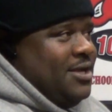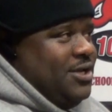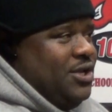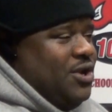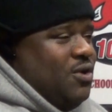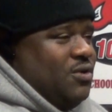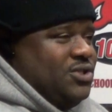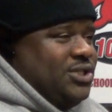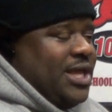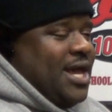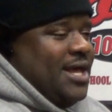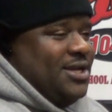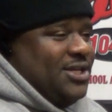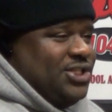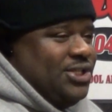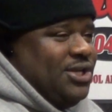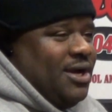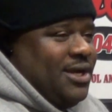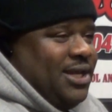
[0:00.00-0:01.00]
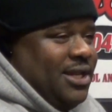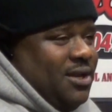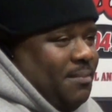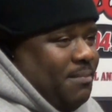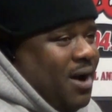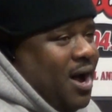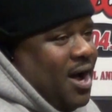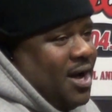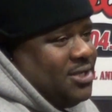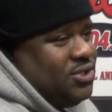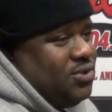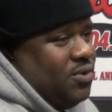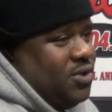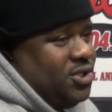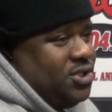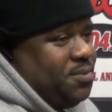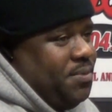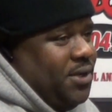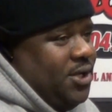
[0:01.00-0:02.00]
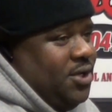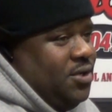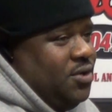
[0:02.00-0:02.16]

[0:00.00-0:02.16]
you know, kind of stuck in the box, so to speak.